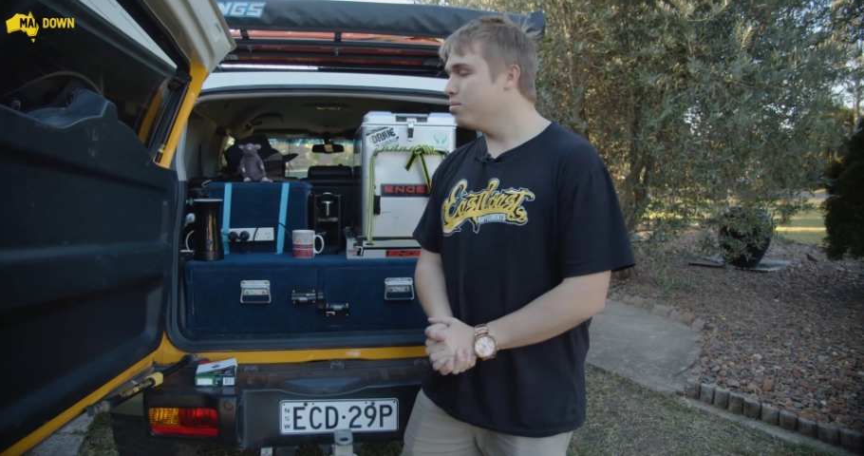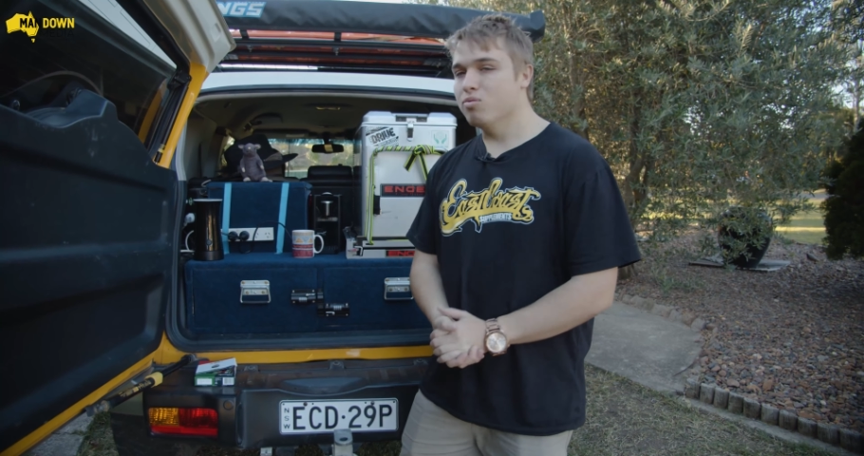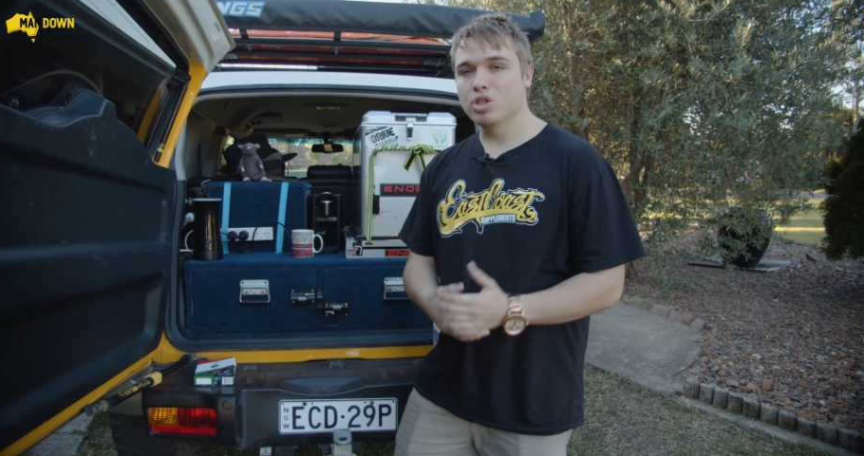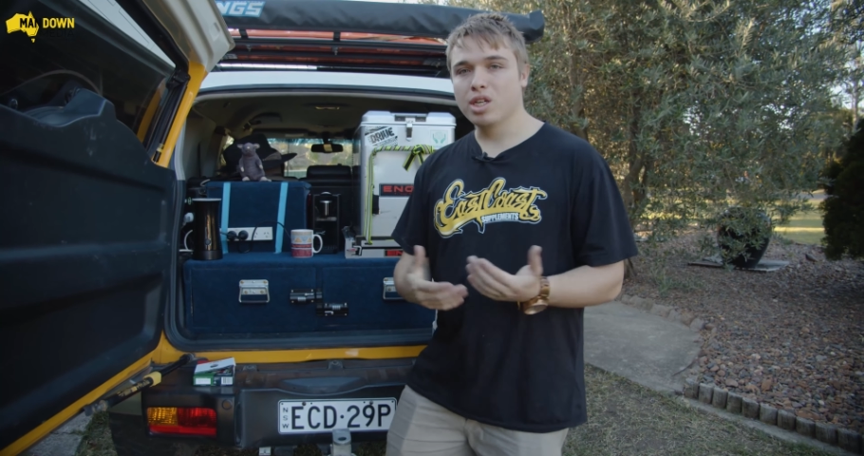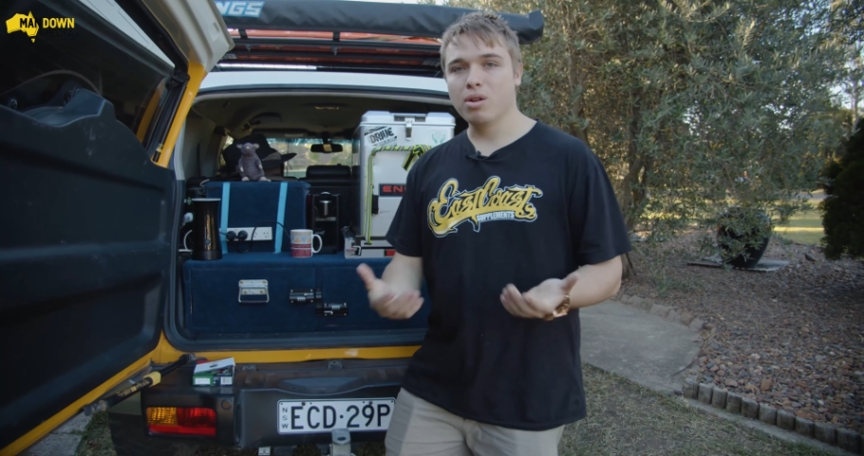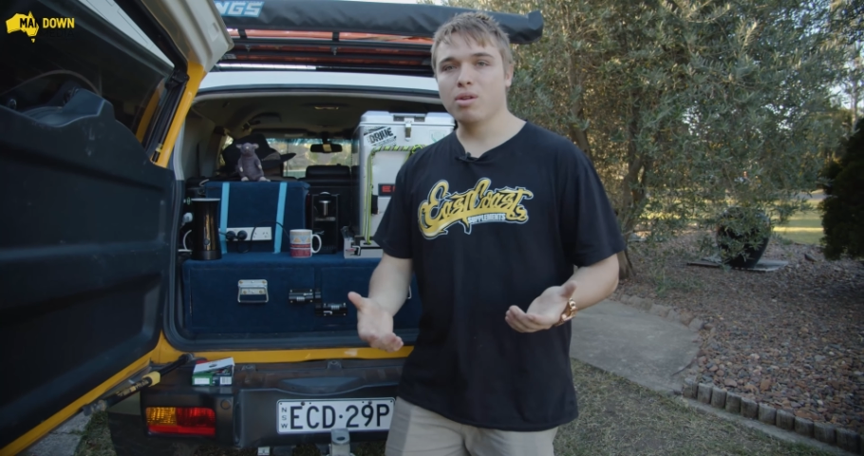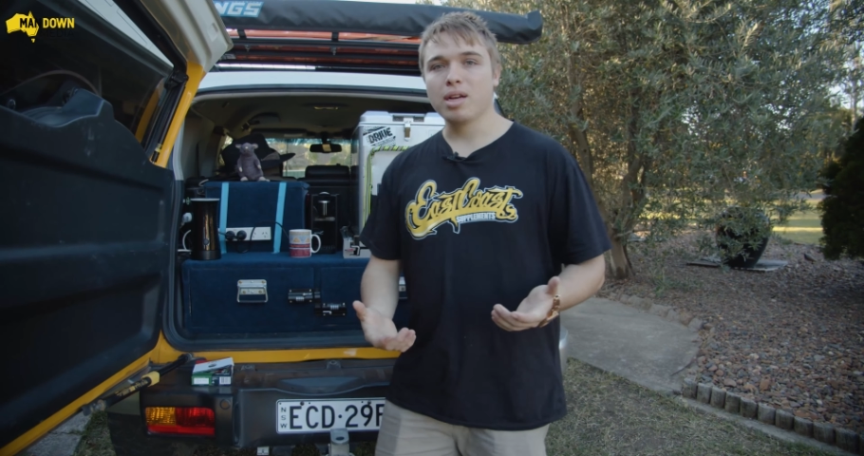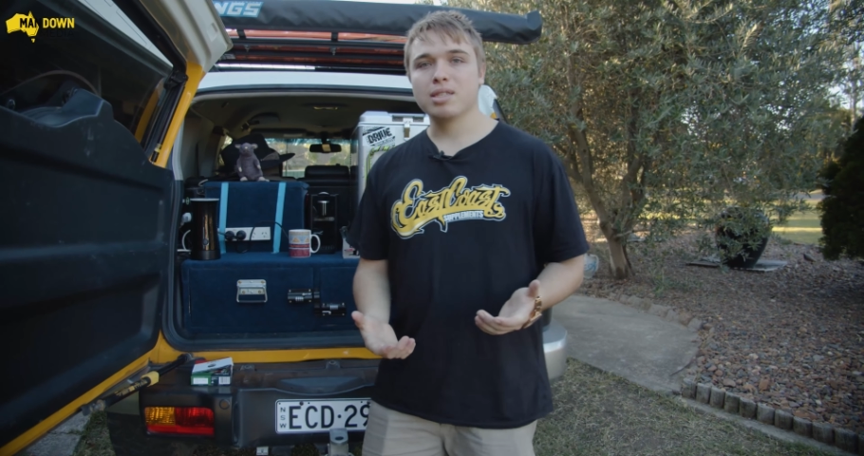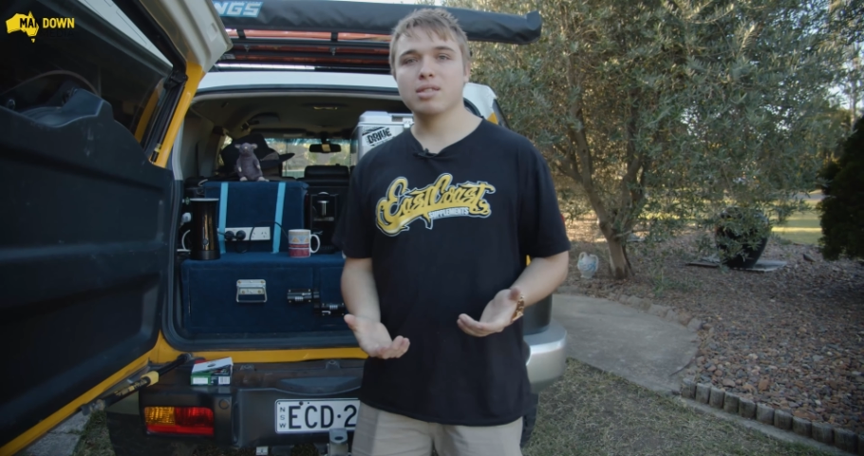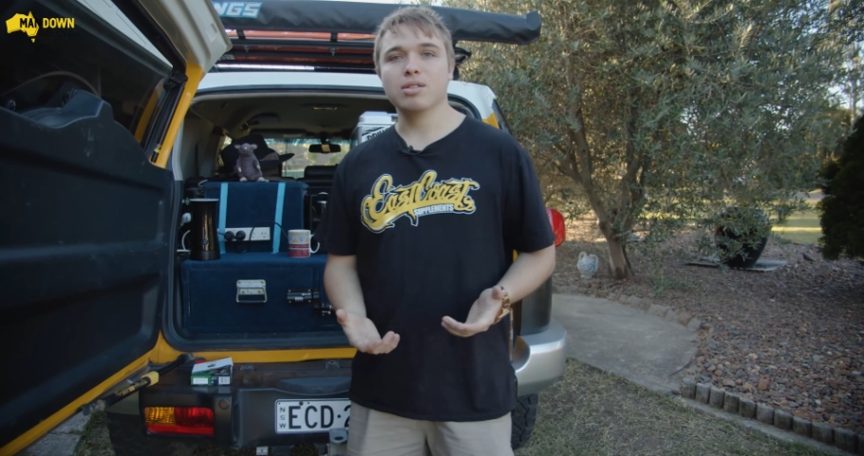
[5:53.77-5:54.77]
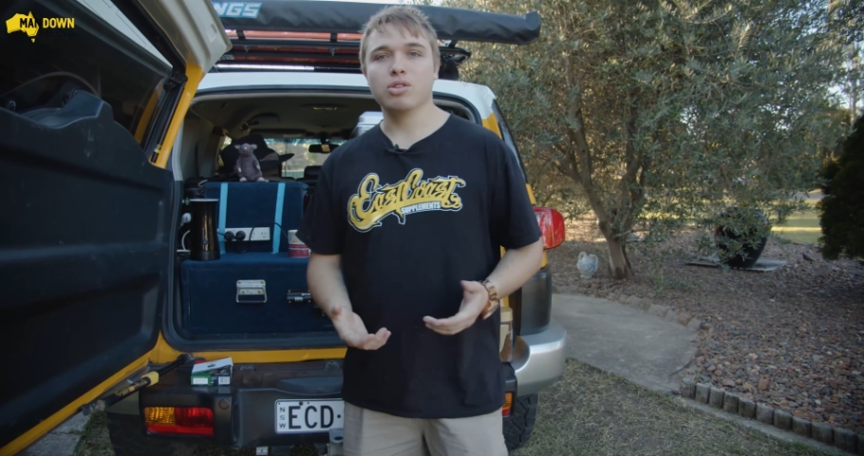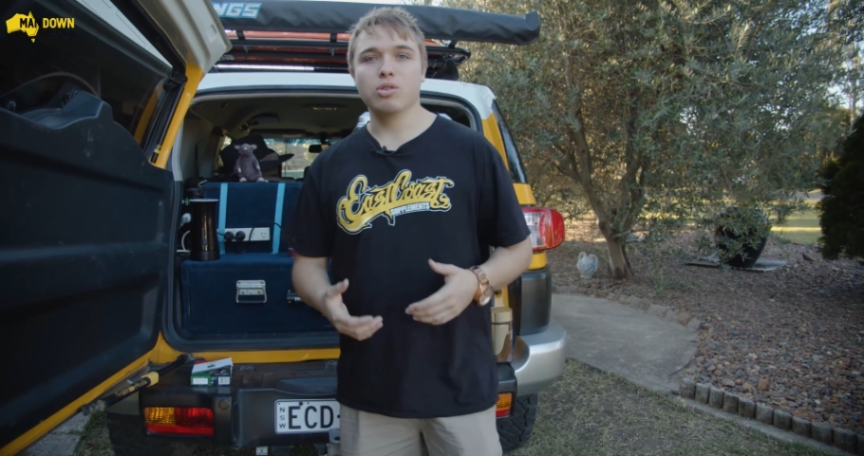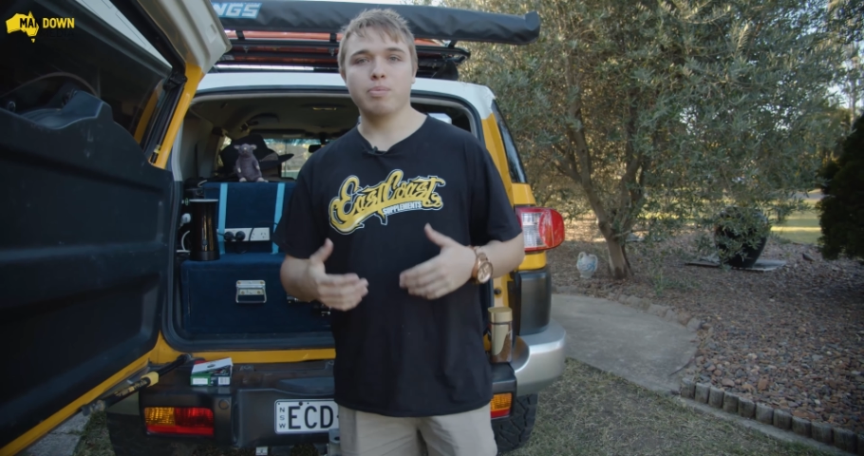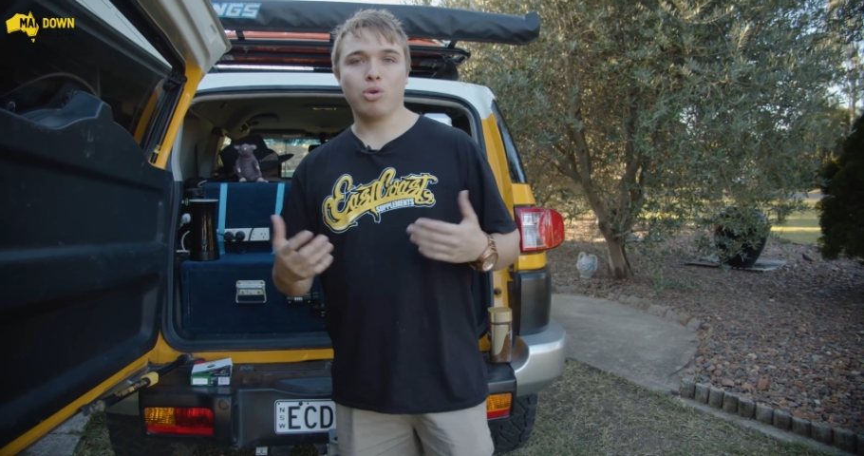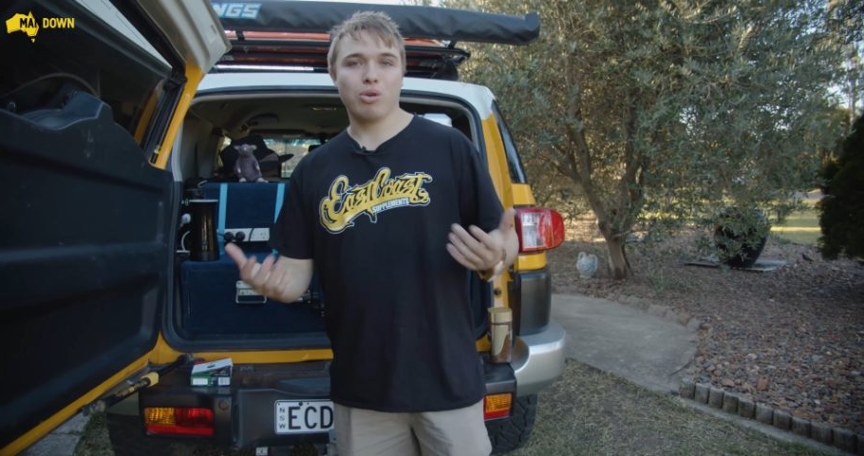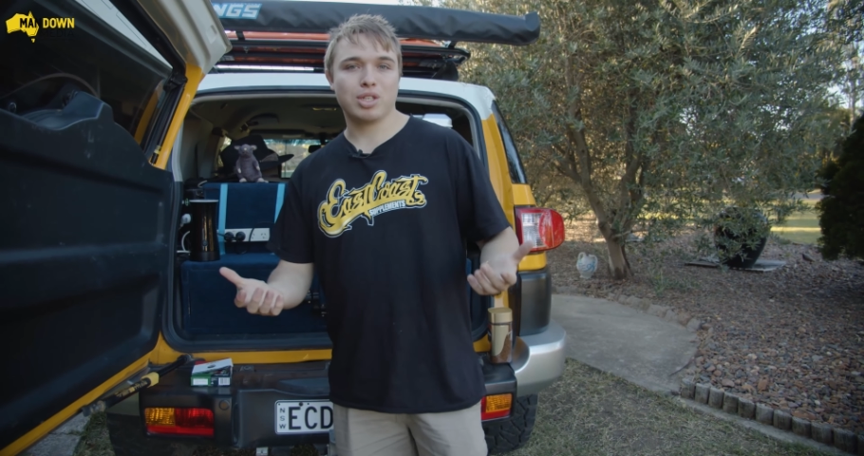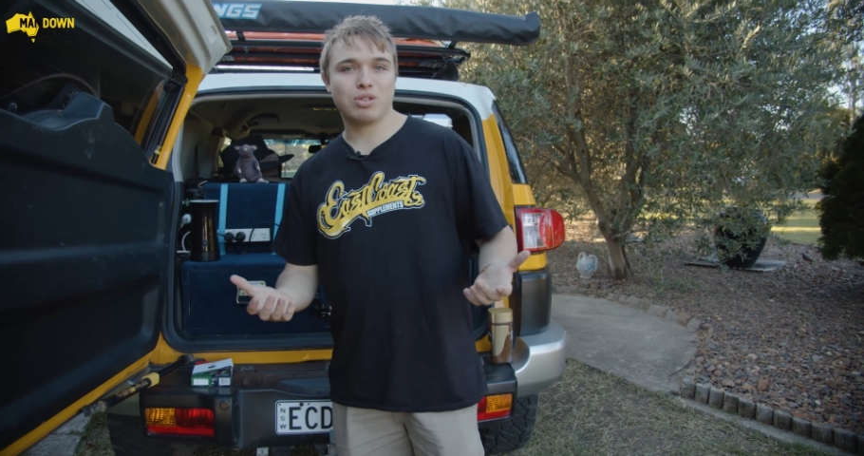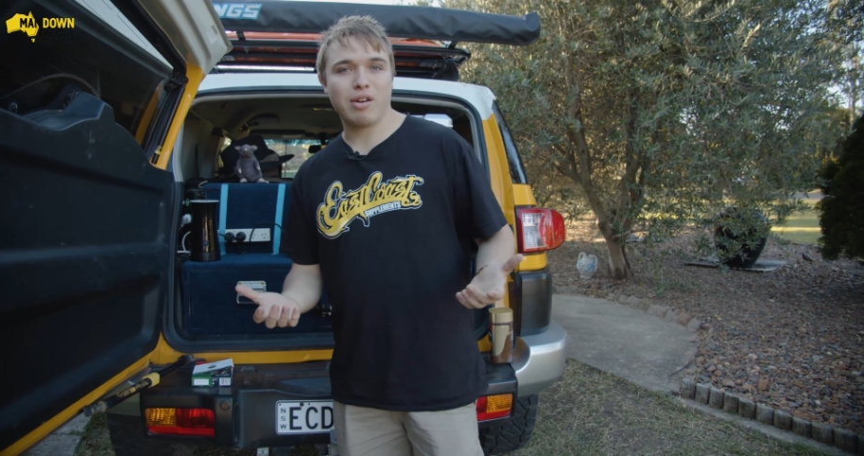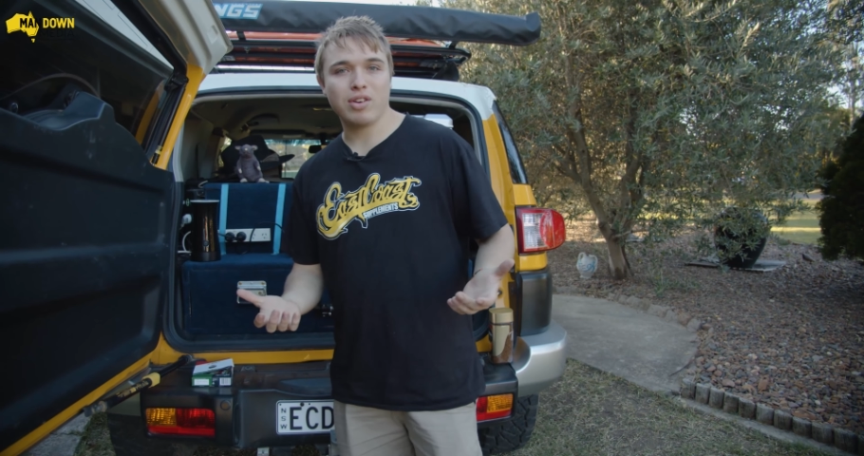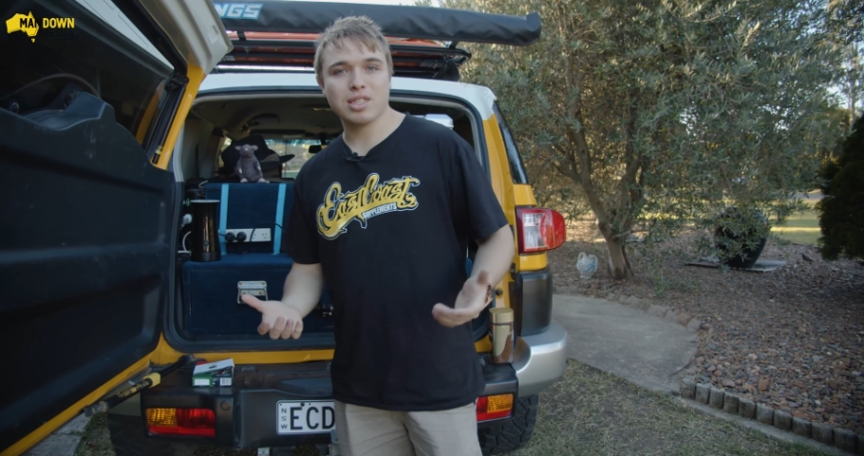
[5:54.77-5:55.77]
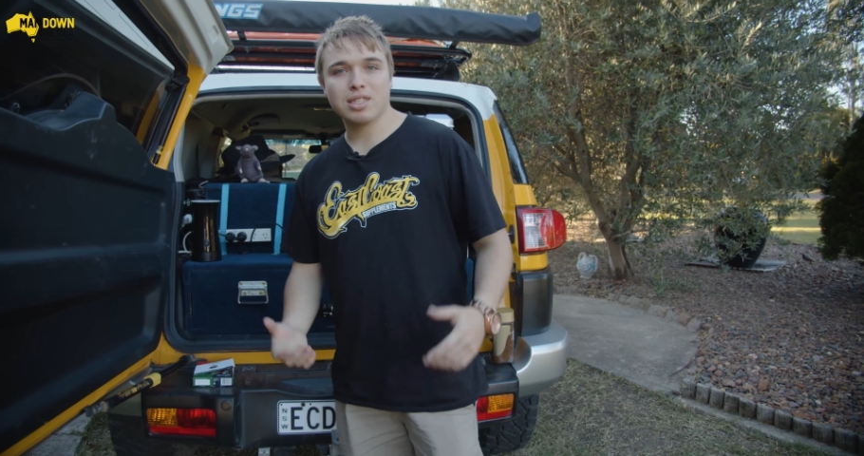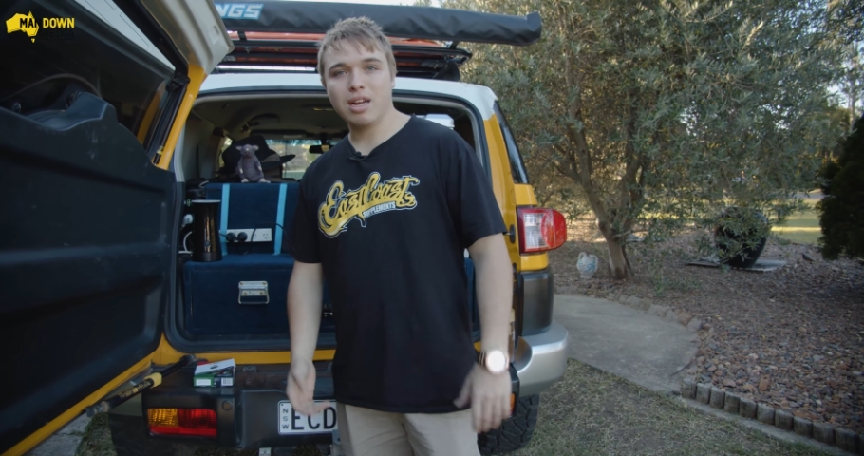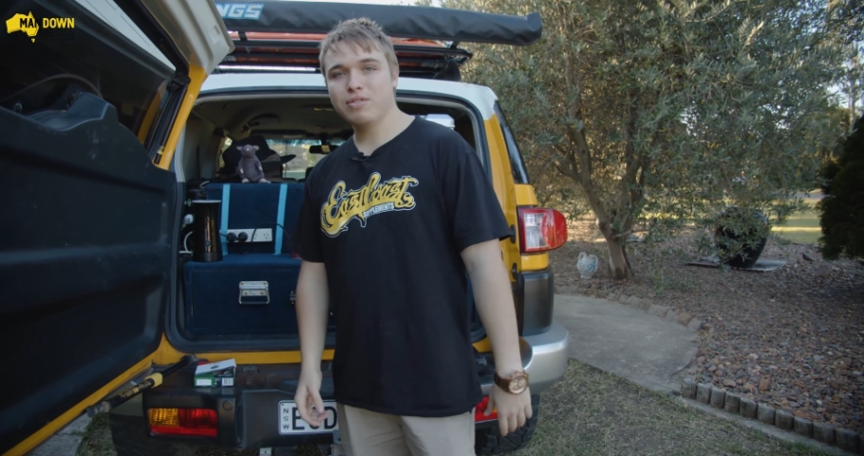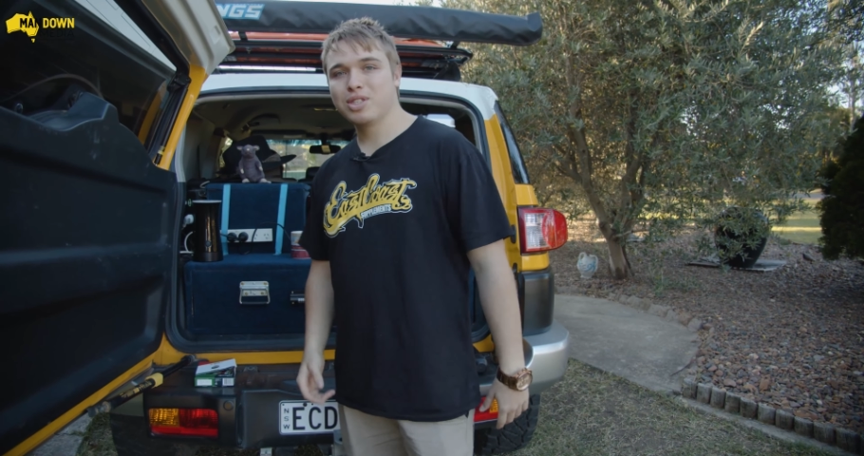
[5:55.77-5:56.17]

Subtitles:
Rochelle likes to do more extravagant stuff,